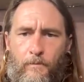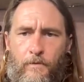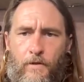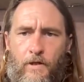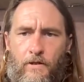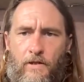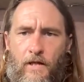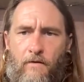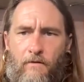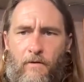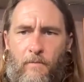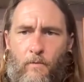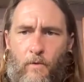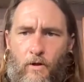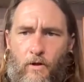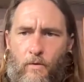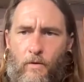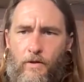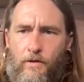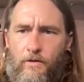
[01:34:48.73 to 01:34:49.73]
Guys, have any more
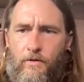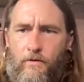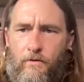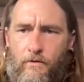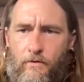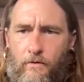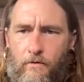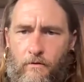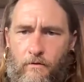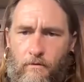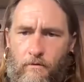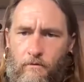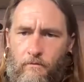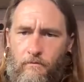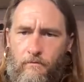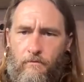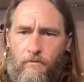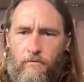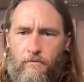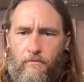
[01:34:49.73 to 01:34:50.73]
questions?
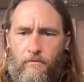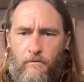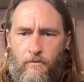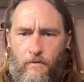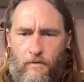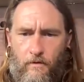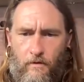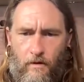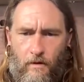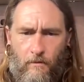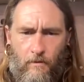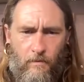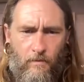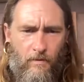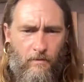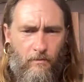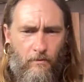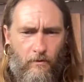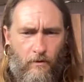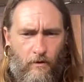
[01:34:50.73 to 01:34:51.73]
How many
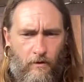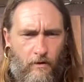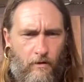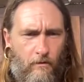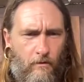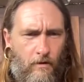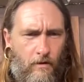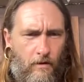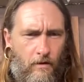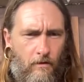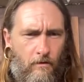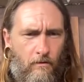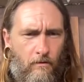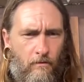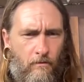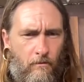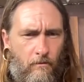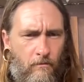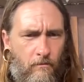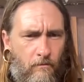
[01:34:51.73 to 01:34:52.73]
people are on here right now?
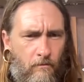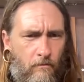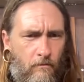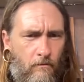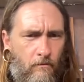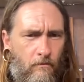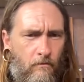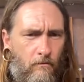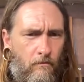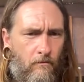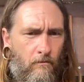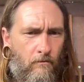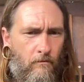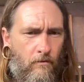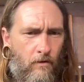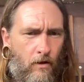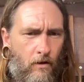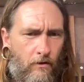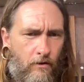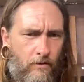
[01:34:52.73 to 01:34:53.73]

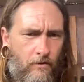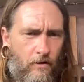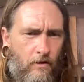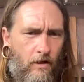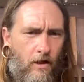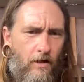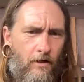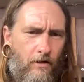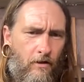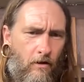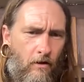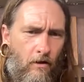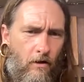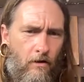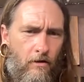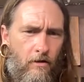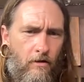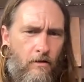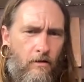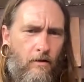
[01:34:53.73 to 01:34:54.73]
Well, there's a lot of y'all.
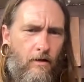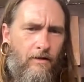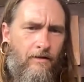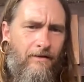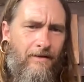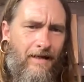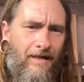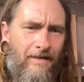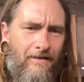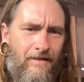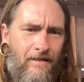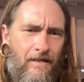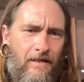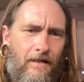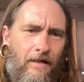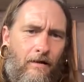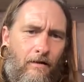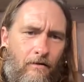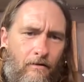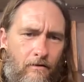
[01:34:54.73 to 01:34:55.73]

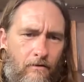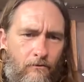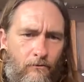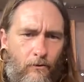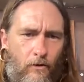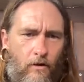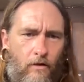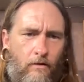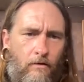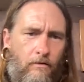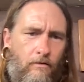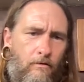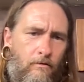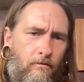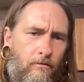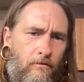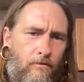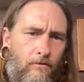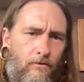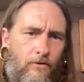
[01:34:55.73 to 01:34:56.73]
119
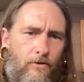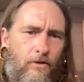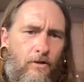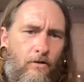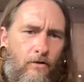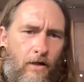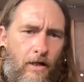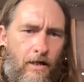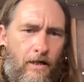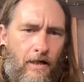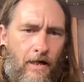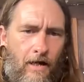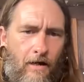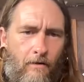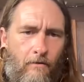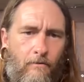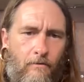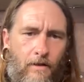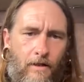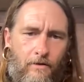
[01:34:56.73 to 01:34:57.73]
still hanging
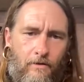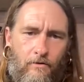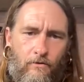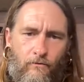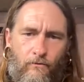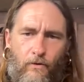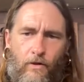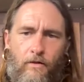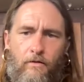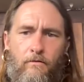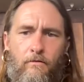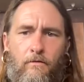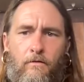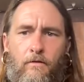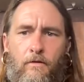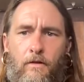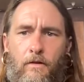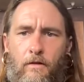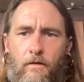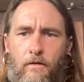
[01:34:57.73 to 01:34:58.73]
out. That's fun.
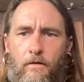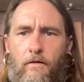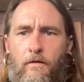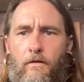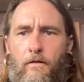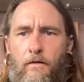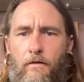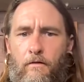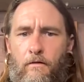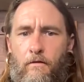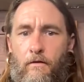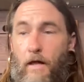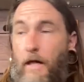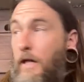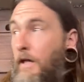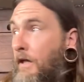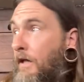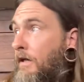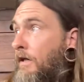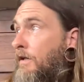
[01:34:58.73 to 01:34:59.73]
I
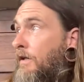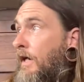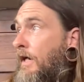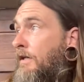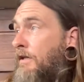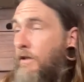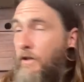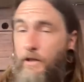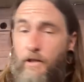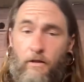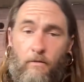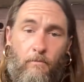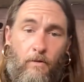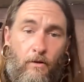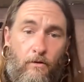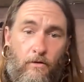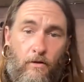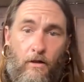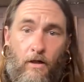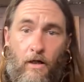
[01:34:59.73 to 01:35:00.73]
ain't got nothing. I cleaned the
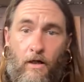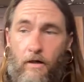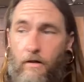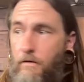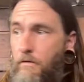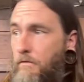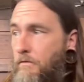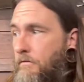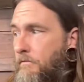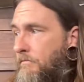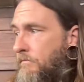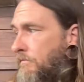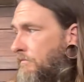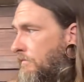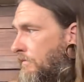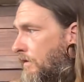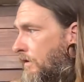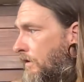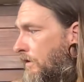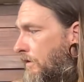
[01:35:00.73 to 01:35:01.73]
boat today,
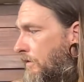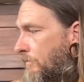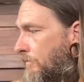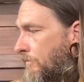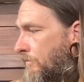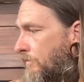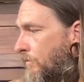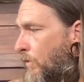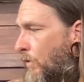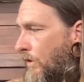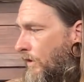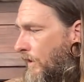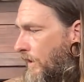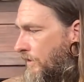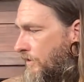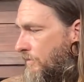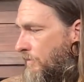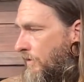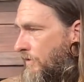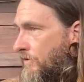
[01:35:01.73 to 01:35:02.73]

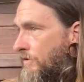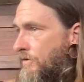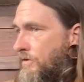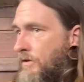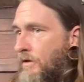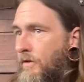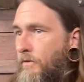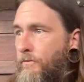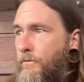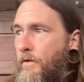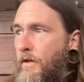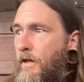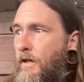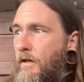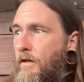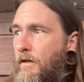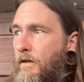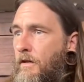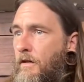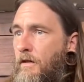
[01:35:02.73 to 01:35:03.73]
organized a bunch of stuff,
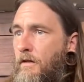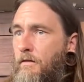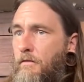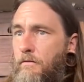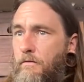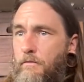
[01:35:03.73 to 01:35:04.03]
and other